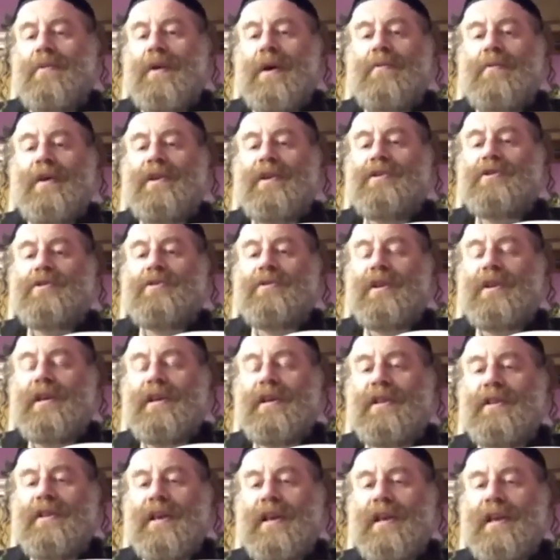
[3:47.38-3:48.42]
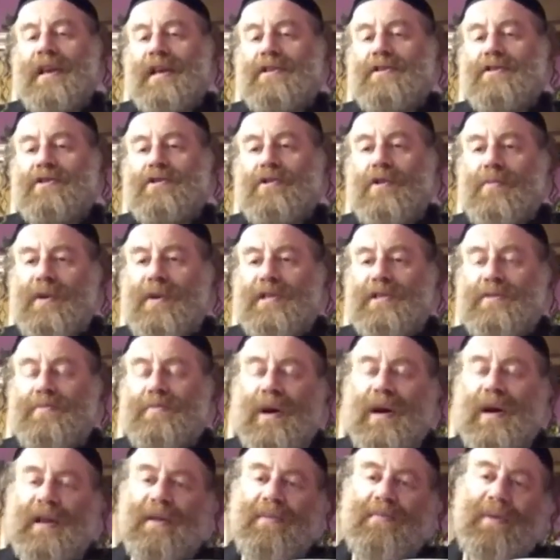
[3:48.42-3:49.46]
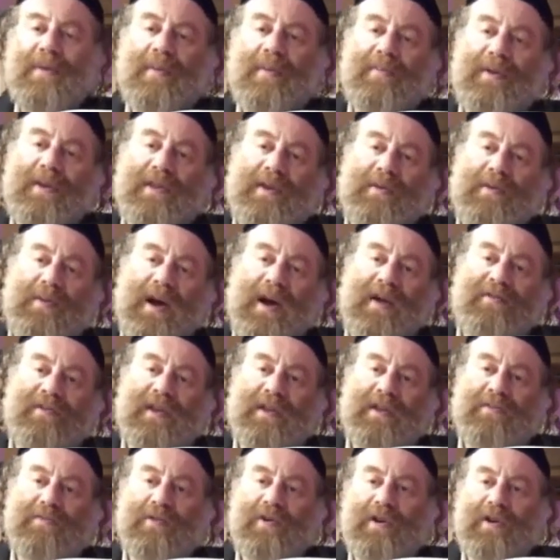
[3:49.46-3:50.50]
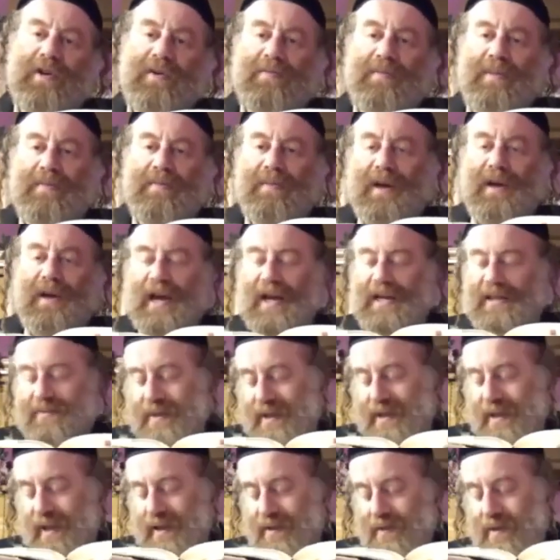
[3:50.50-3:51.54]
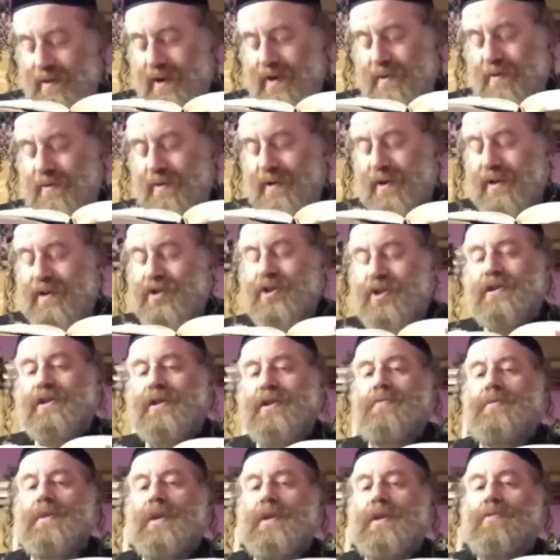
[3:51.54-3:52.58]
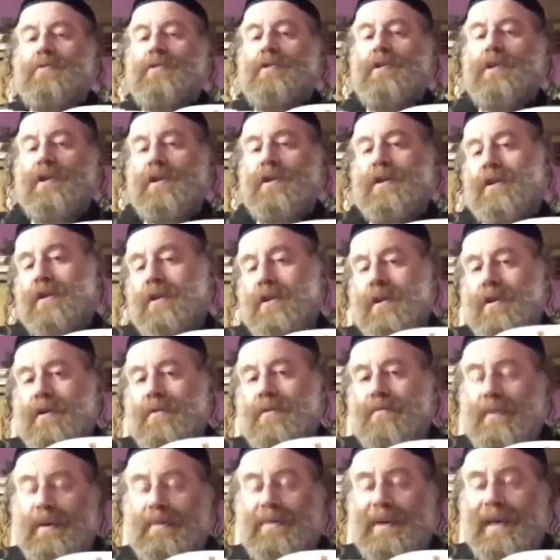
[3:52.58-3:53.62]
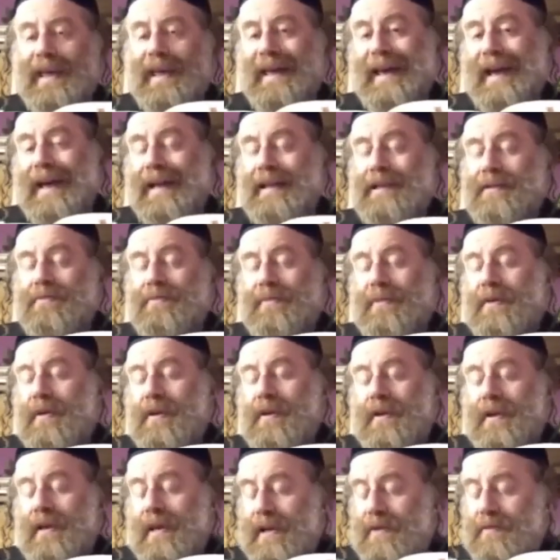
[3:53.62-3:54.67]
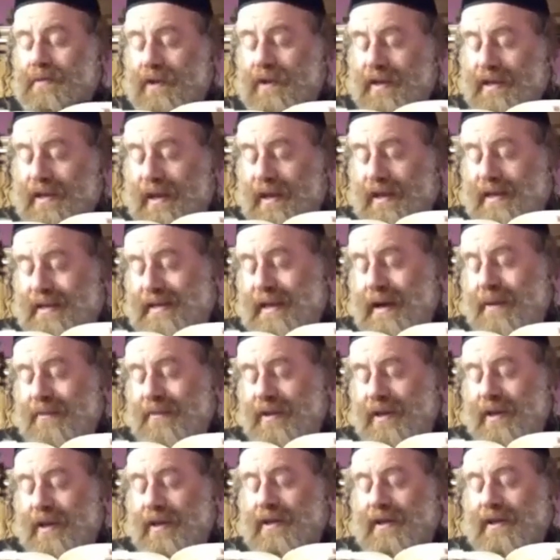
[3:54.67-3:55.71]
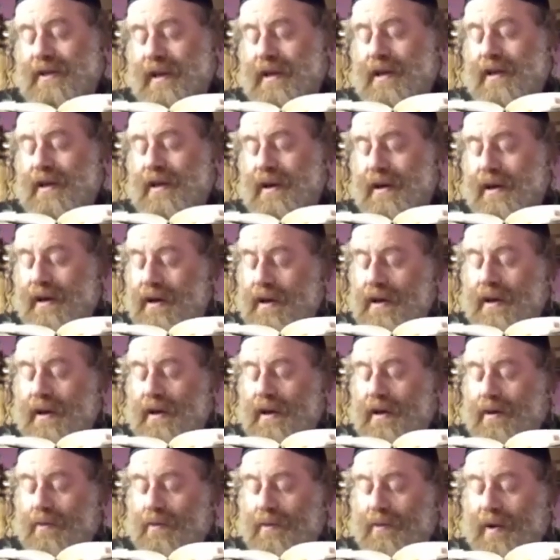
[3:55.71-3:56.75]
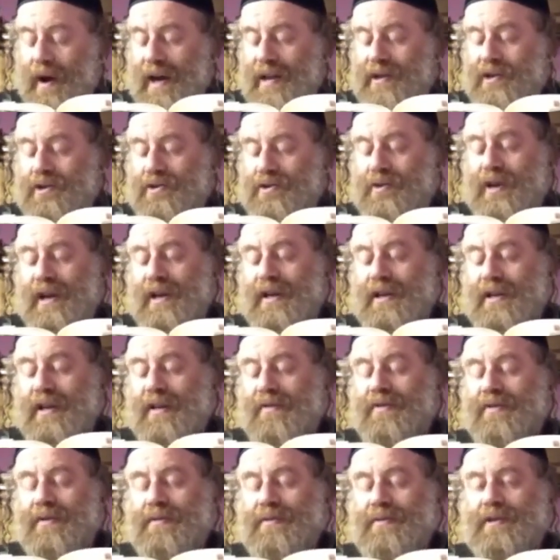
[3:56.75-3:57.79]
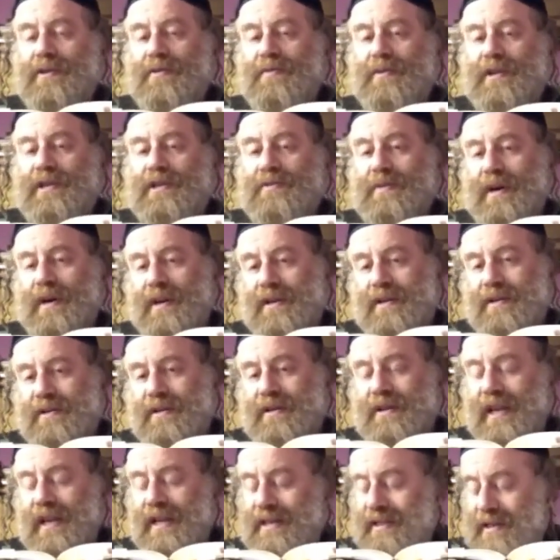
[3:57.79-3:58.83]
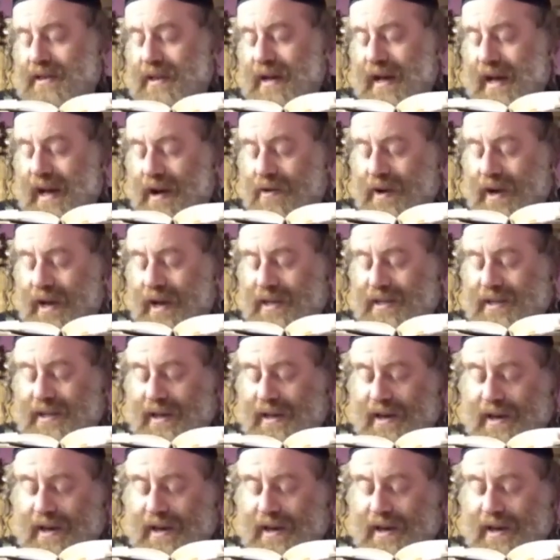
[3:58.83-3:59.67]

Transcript: why, why should they, they get so much money maybe the wife can work maybe husband can work maybe children can work maybe cat uh, can worry like something like uh, why should i give them so much money so that's how eight